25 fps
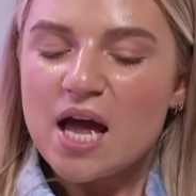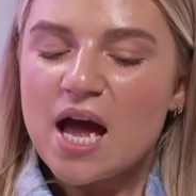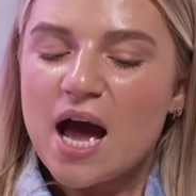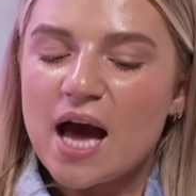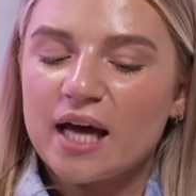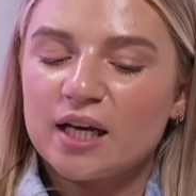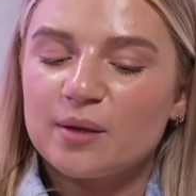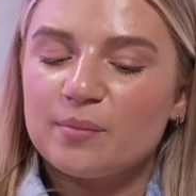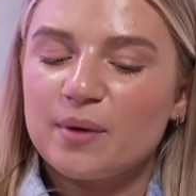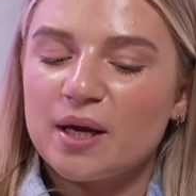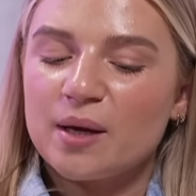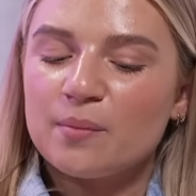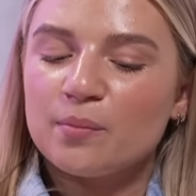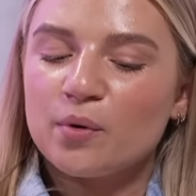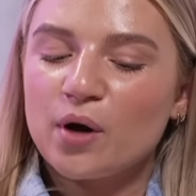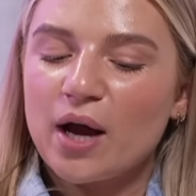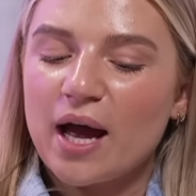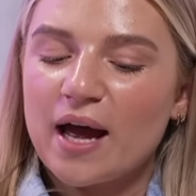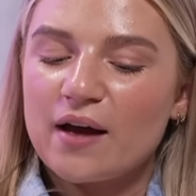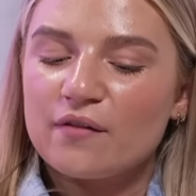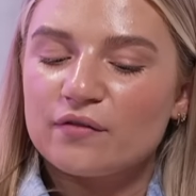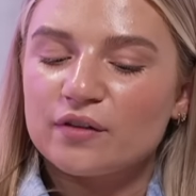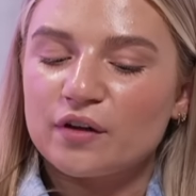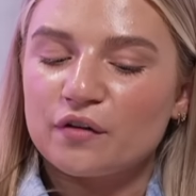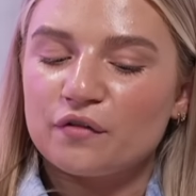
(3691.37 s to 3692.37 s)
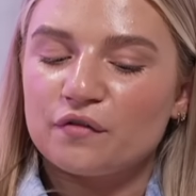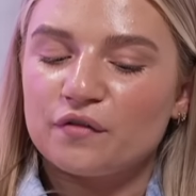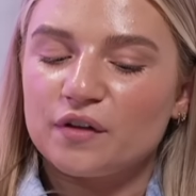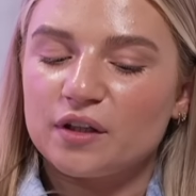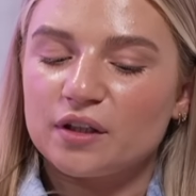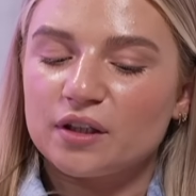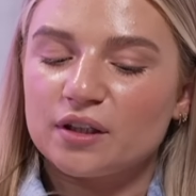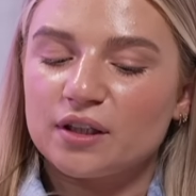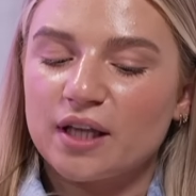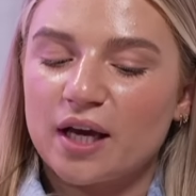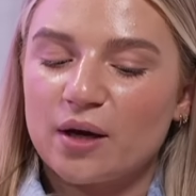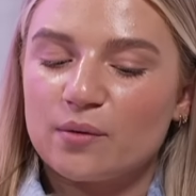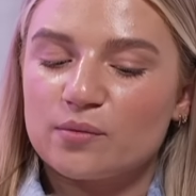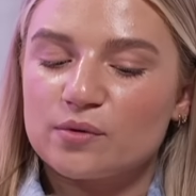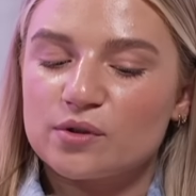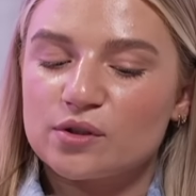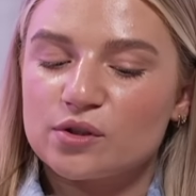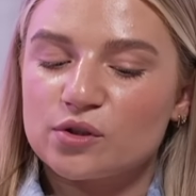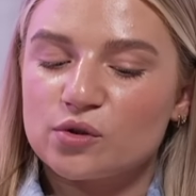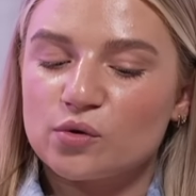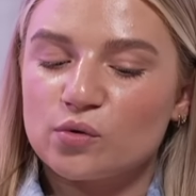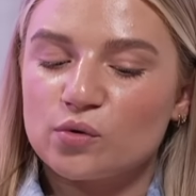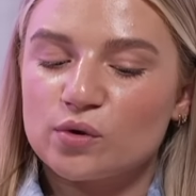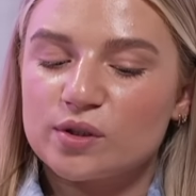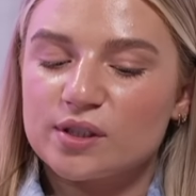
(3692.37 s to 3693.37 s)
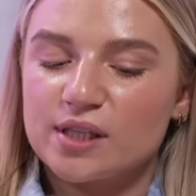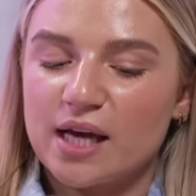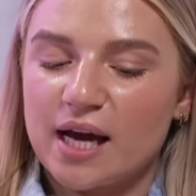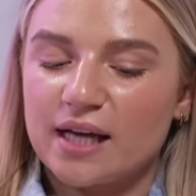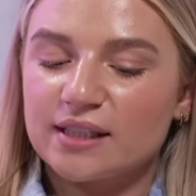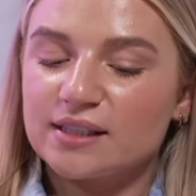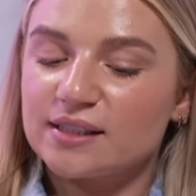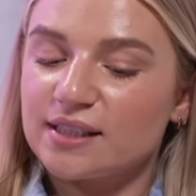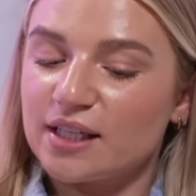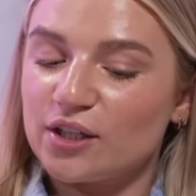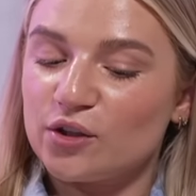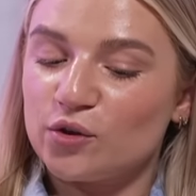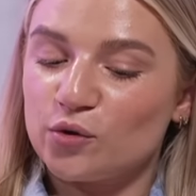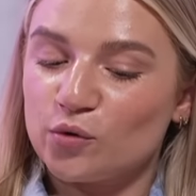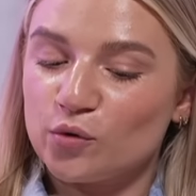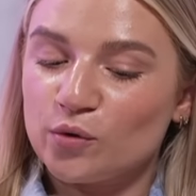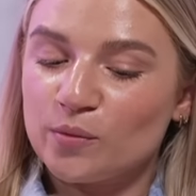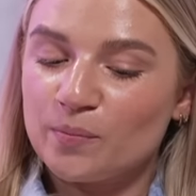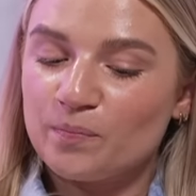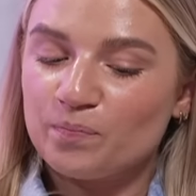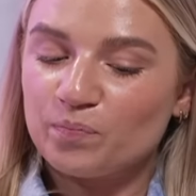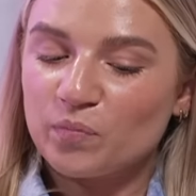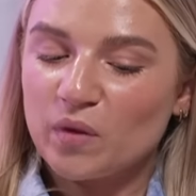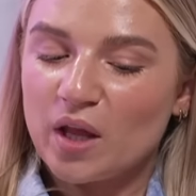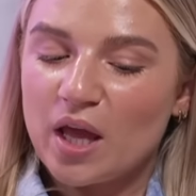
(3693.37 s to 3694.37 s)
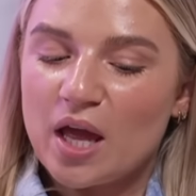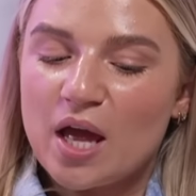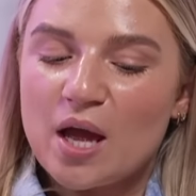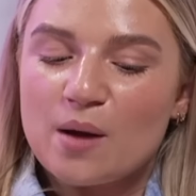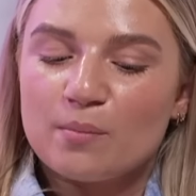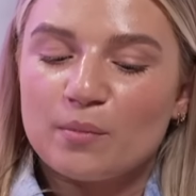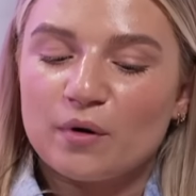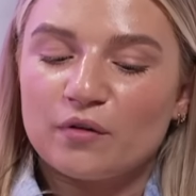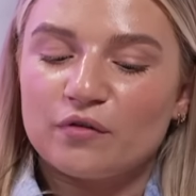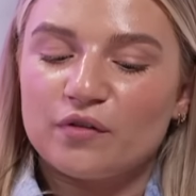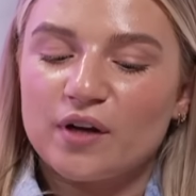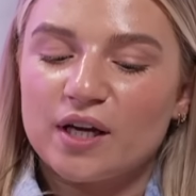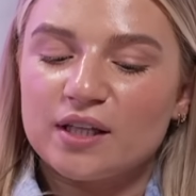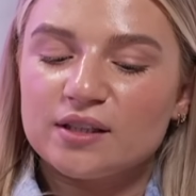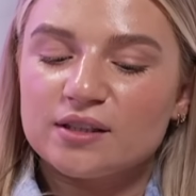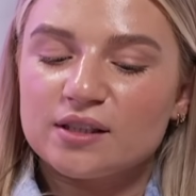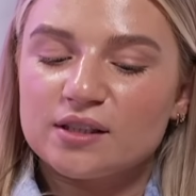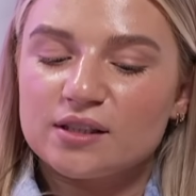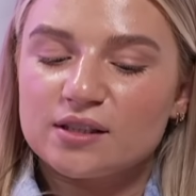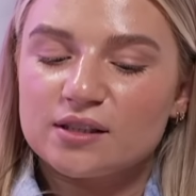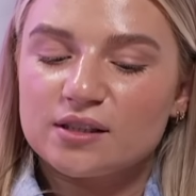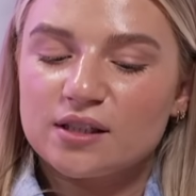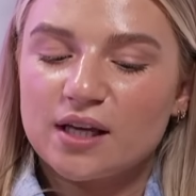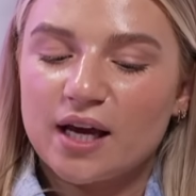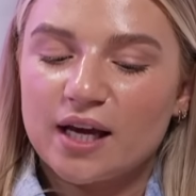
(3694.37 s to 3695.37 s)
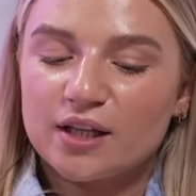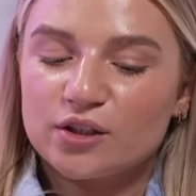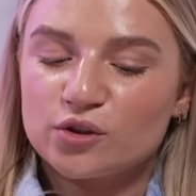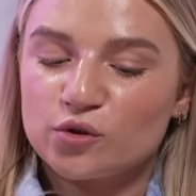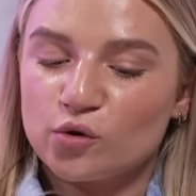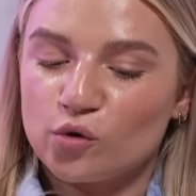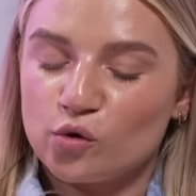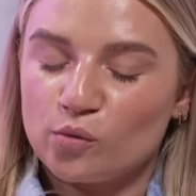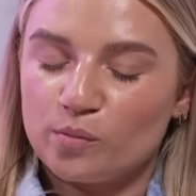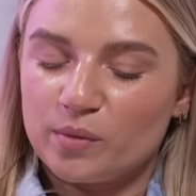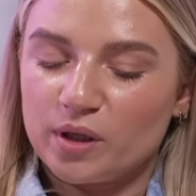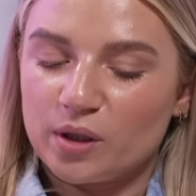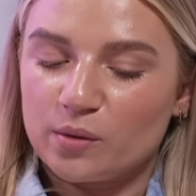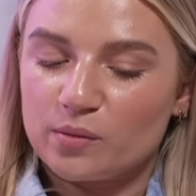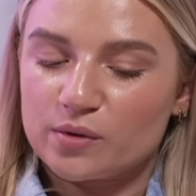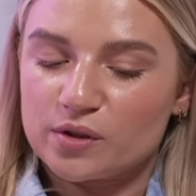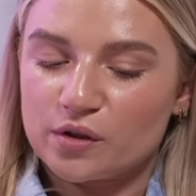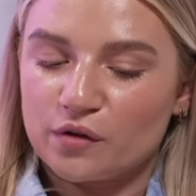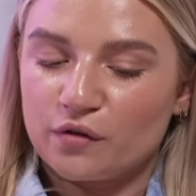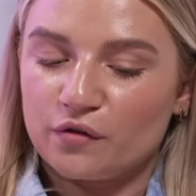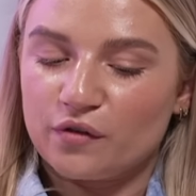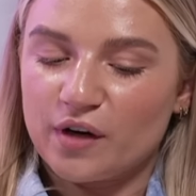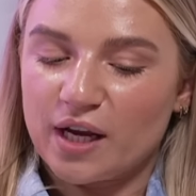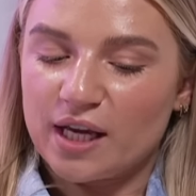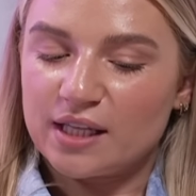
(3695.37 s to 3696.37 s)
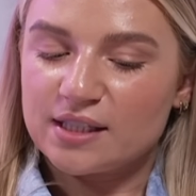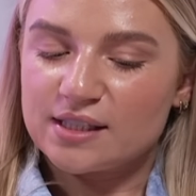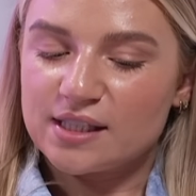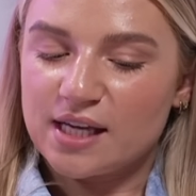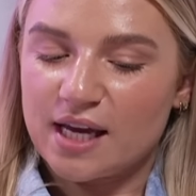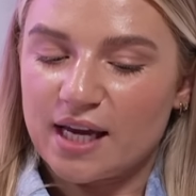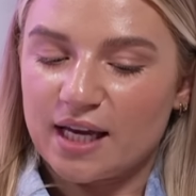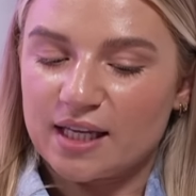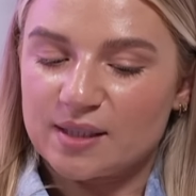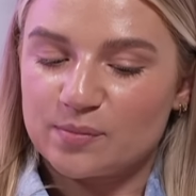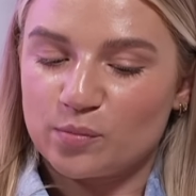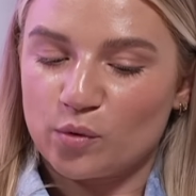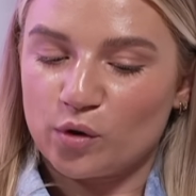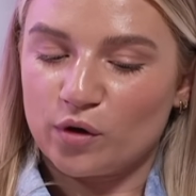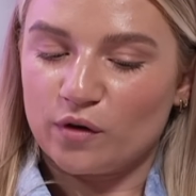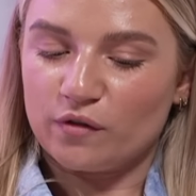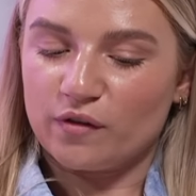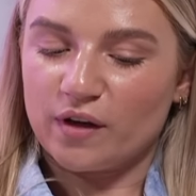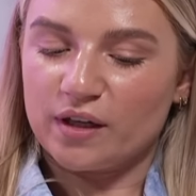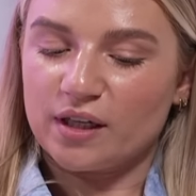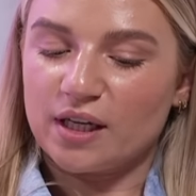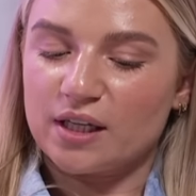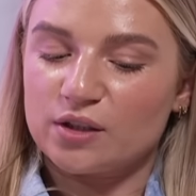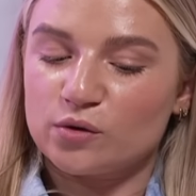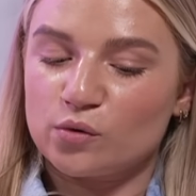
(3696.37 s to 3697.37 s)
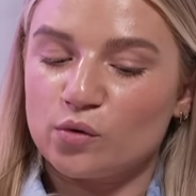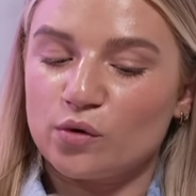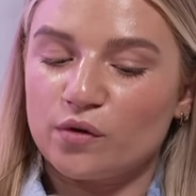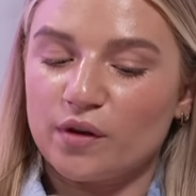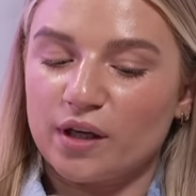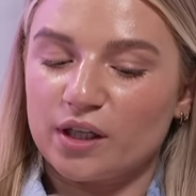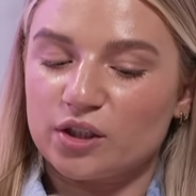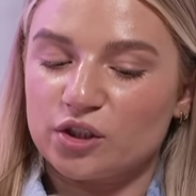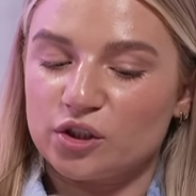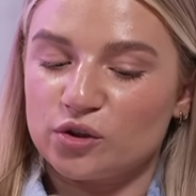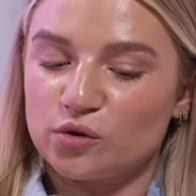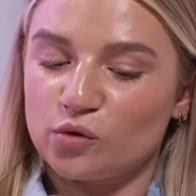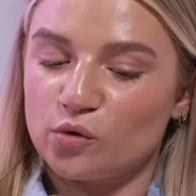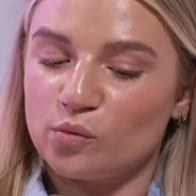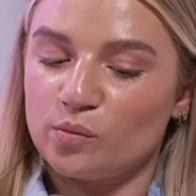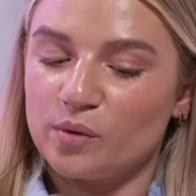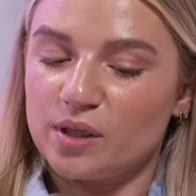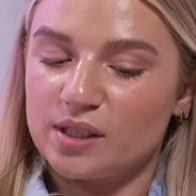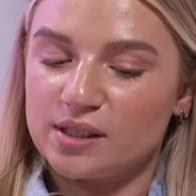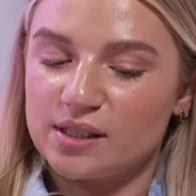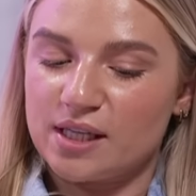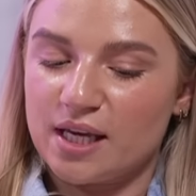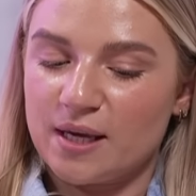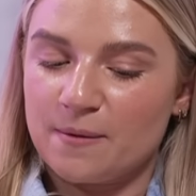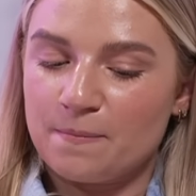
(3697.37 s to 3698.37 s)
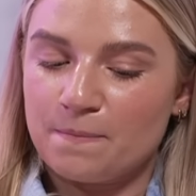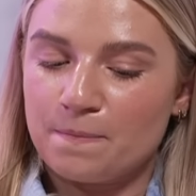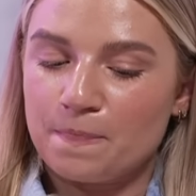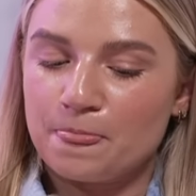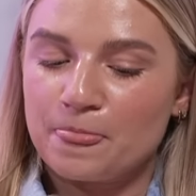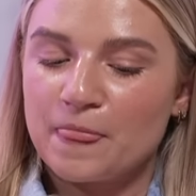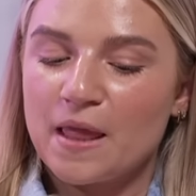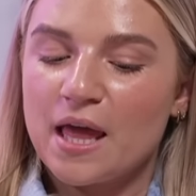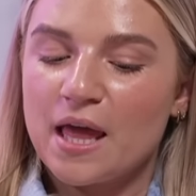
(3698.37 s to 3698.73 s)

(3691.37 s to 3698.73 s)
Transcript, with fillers: I remember having a feeling that I was so sad I didn't know him. Mm-hmm. My friend had told me it was her friend's ex boyfriend. I don't think she told me his name.